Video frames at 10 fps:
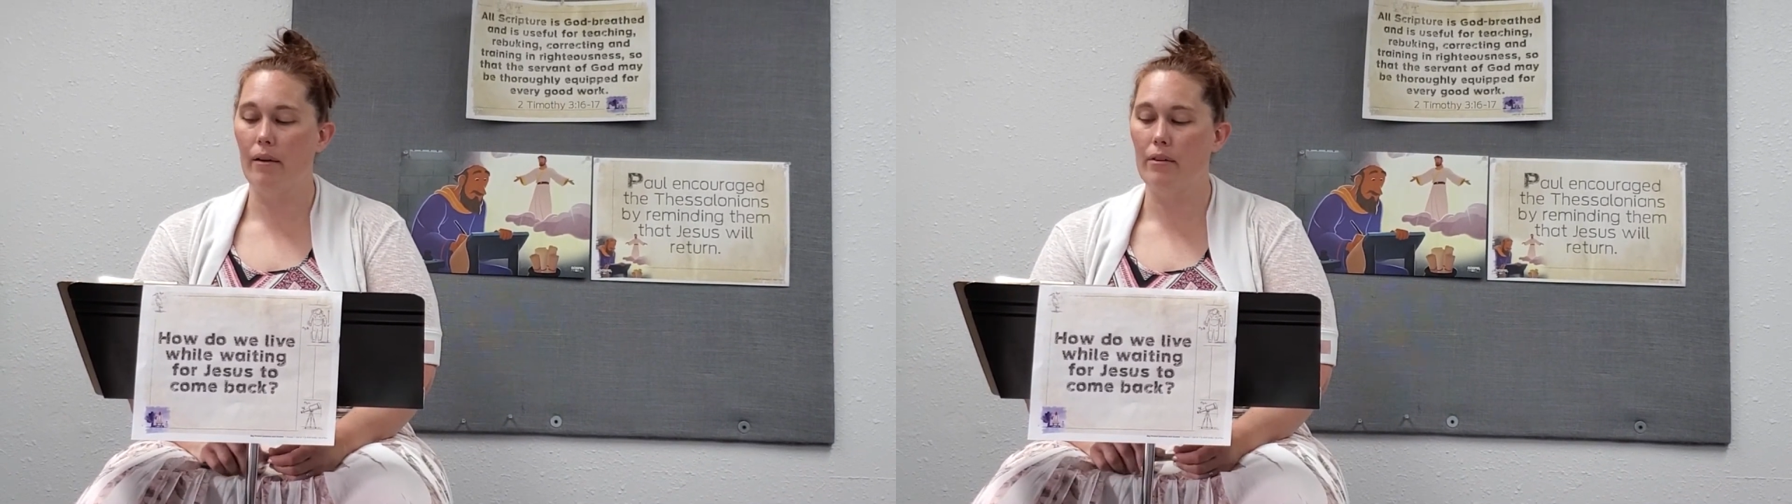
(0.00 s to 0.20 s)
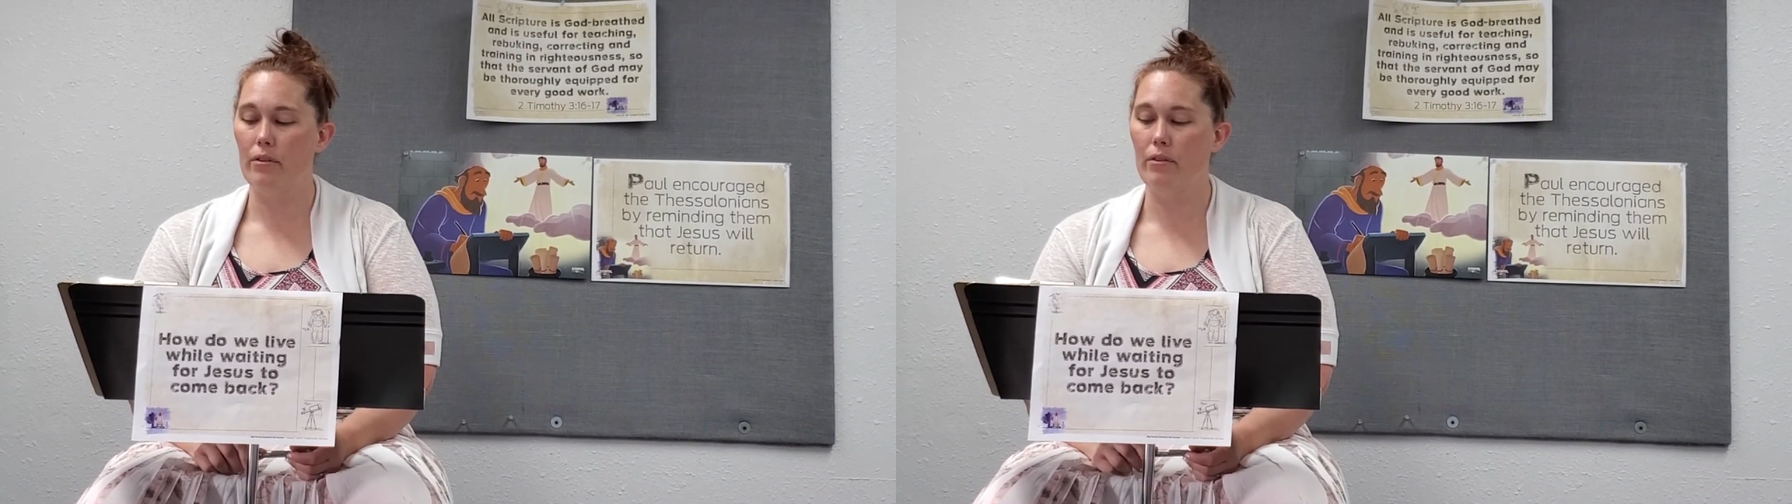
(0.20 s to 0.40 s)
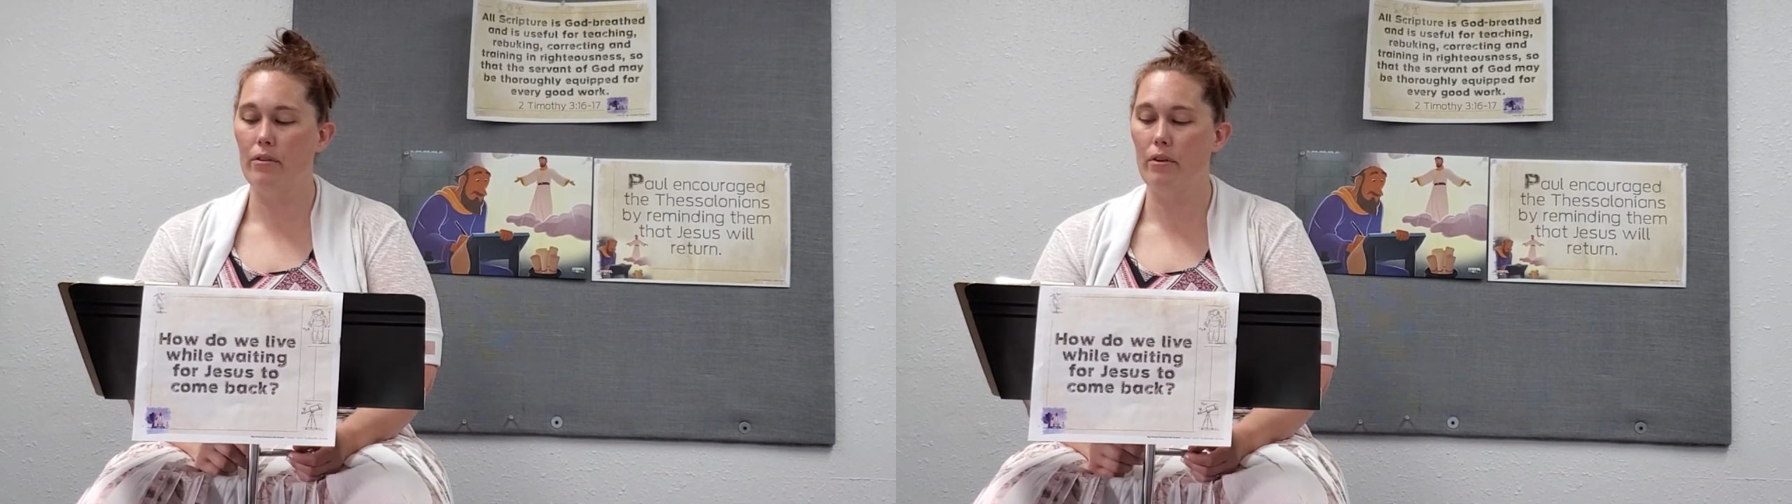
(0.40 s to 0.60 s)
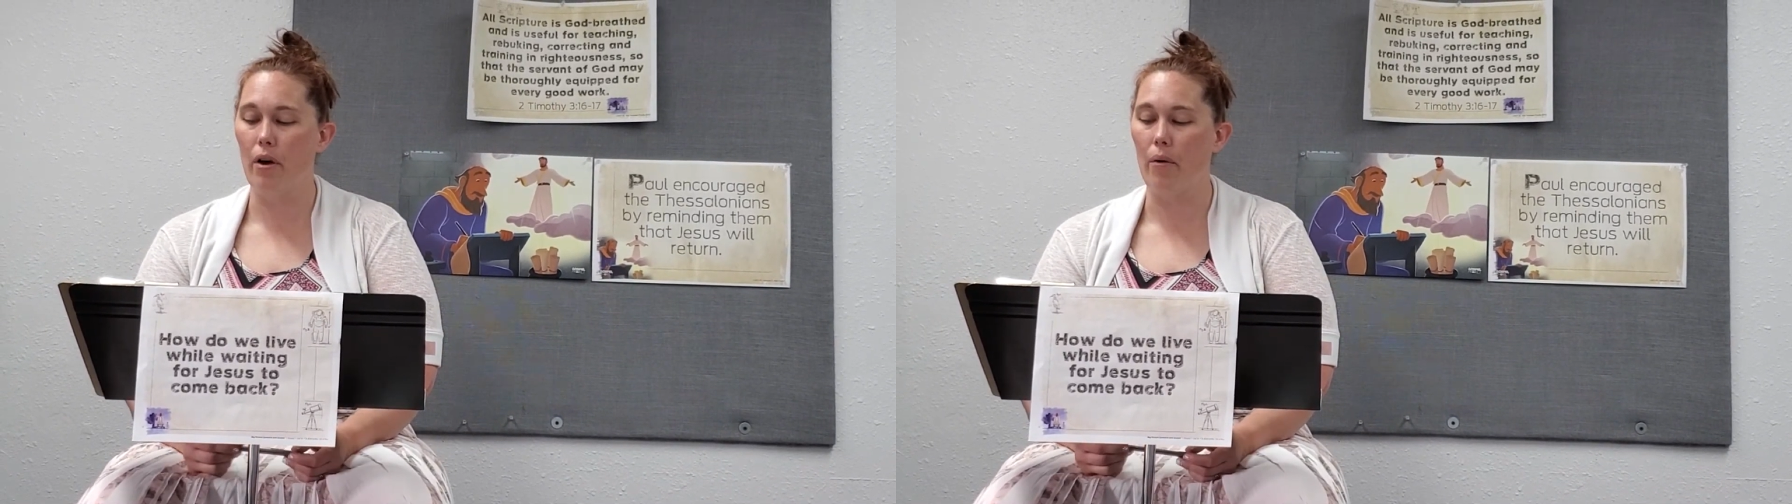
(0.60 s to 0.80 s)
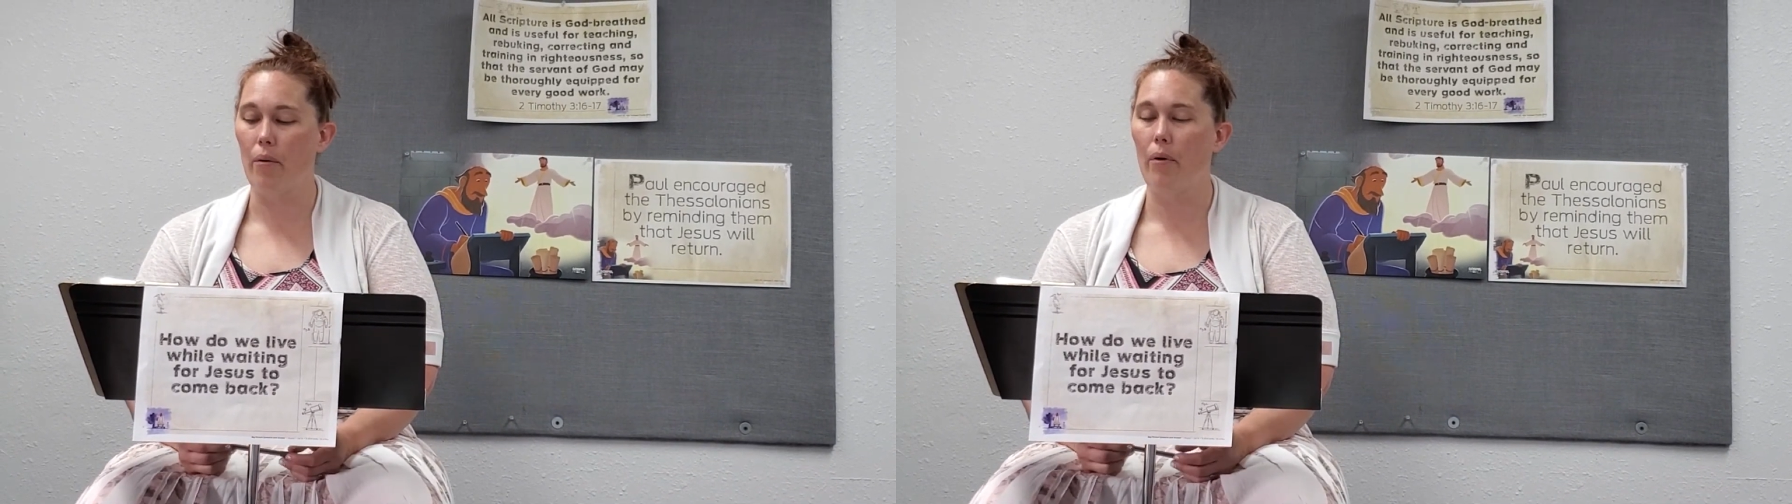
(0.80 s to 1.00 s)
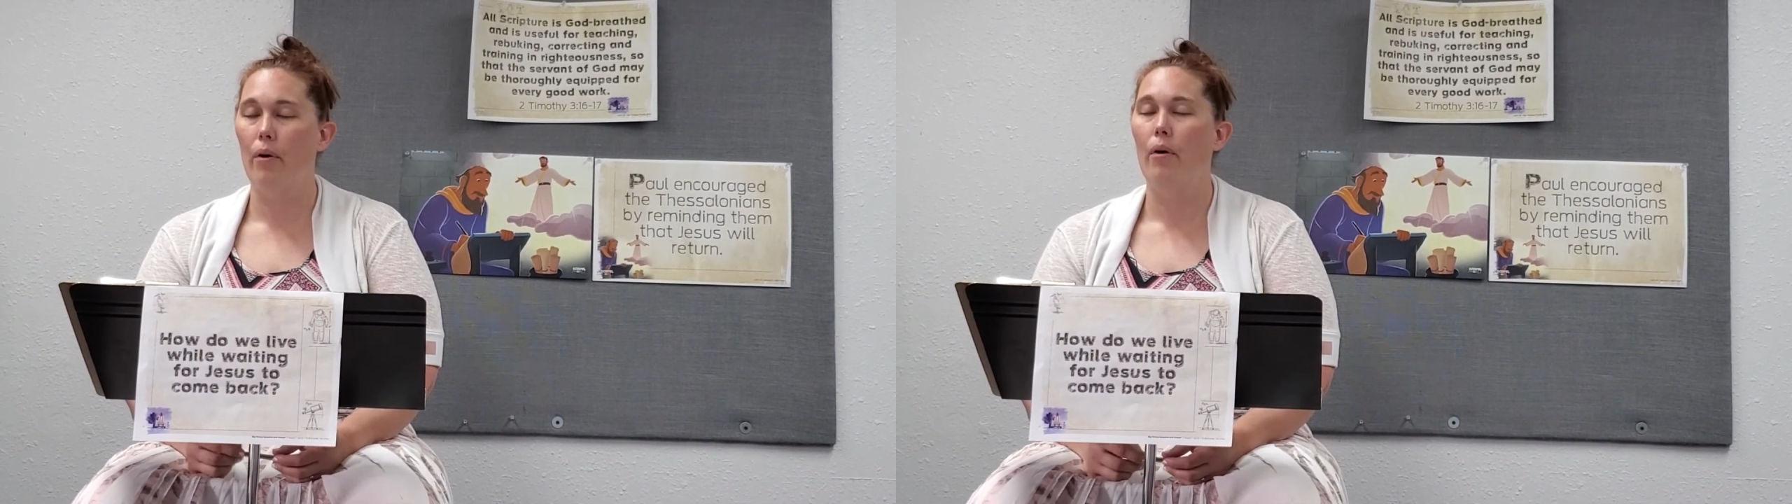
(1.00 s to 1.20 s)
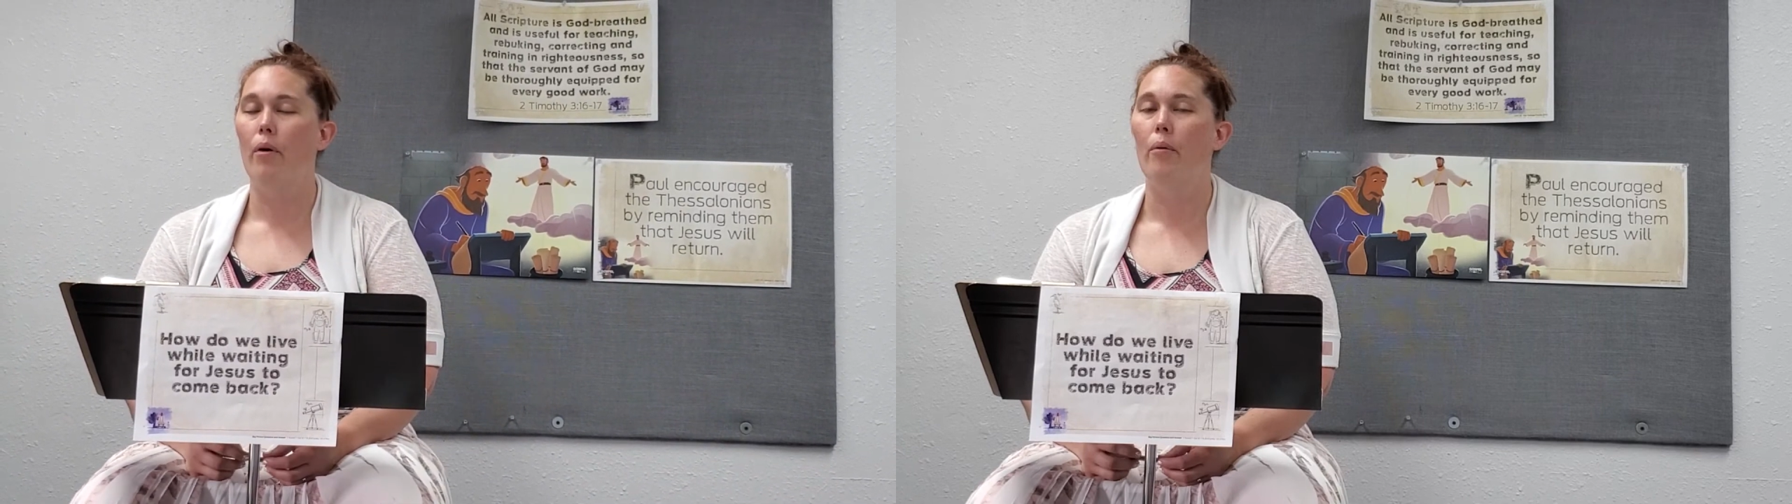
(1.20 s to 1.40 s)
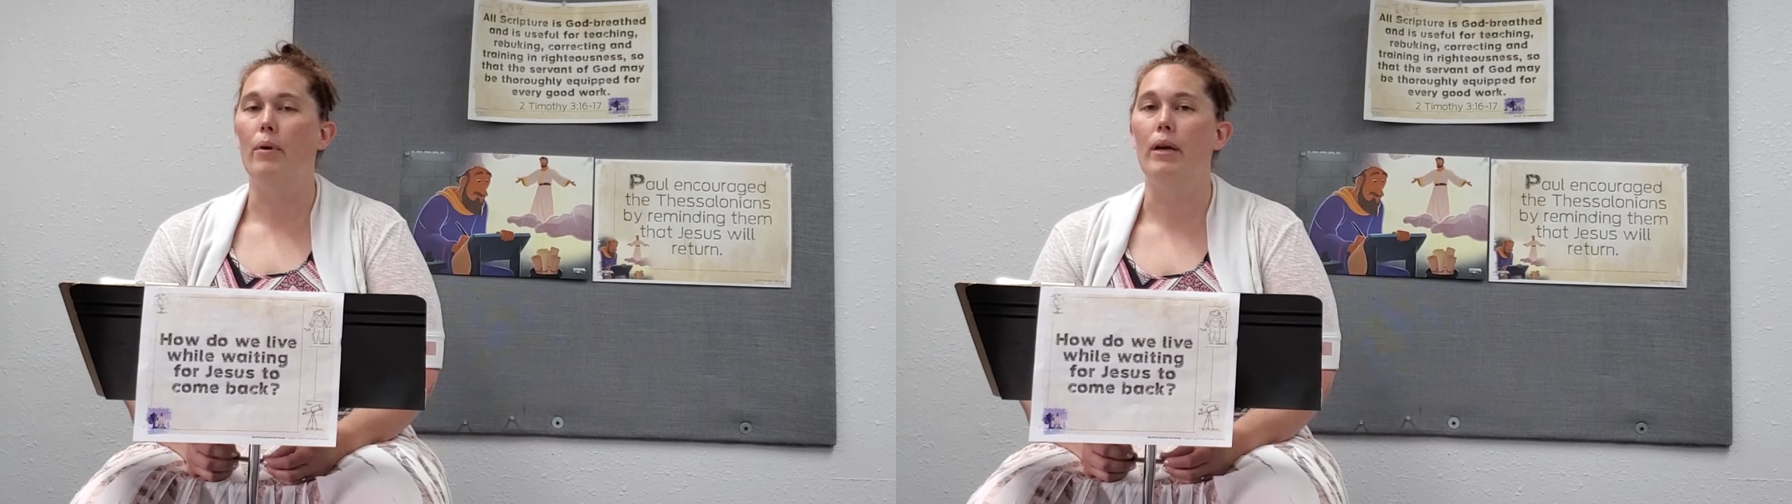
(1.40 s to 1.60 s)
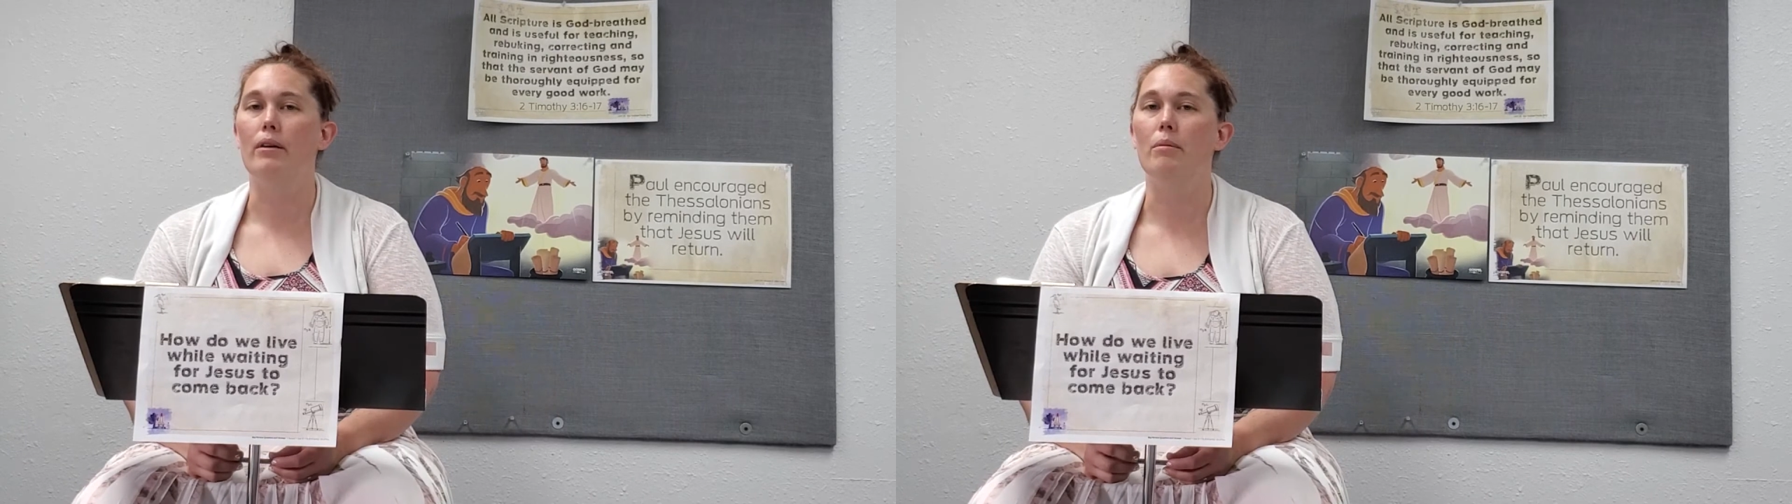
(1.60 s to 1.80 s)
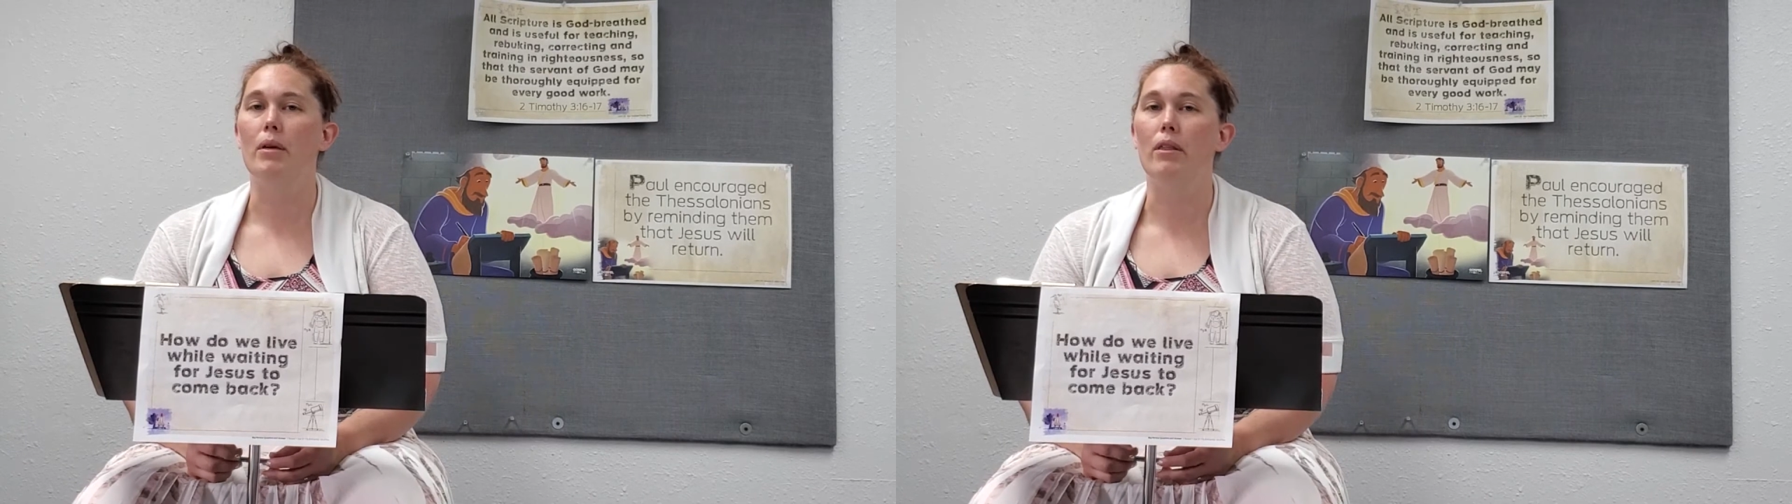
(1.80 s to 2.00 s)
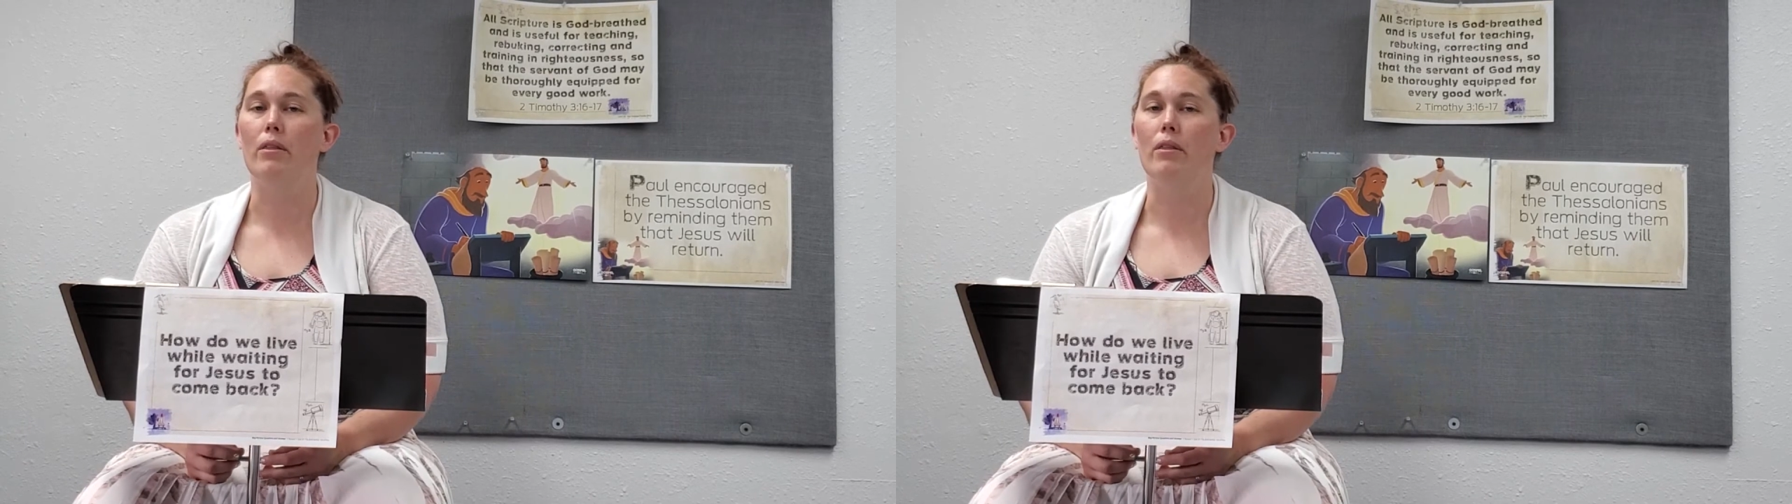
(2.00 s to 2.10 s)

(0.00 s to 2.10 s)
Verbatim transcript: So, we are to be